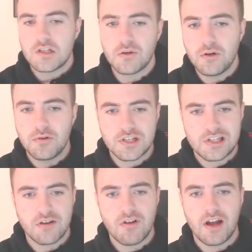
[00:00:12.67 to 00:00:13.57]
I don't want to sit
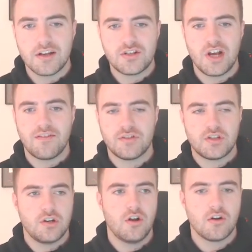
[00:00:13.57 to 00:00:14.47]
around and chat for
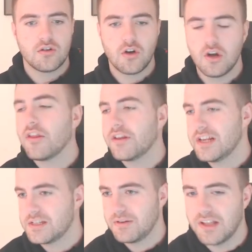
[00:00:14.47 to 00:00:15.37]
too long, got a lot that
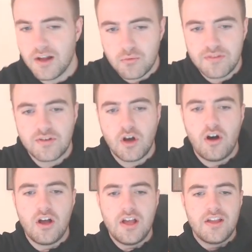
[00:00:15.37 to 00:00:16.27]
needs to be done. We've
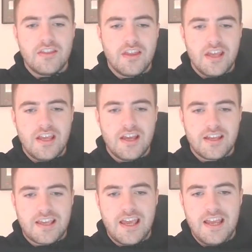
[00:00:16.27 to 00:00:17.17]
got the
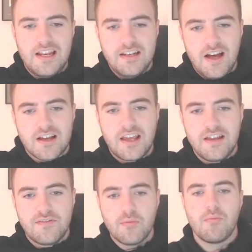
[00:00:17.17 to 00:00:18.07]
key lucky
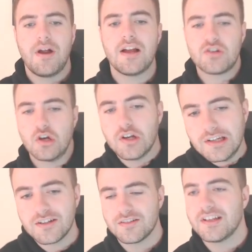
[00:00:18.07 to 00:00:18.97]
football manager hoodie
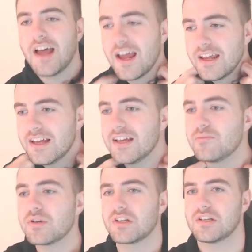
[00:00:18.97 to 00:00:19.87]
on today
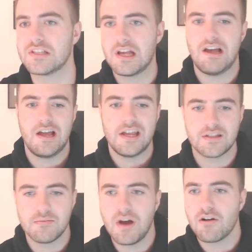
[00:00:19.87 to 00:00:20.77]
because it's
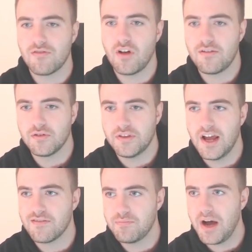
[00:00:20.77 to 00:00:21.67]
a matter of life or
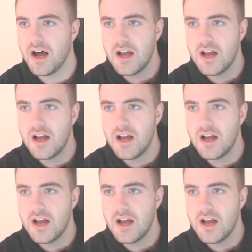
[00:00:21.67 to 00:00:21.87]
death. But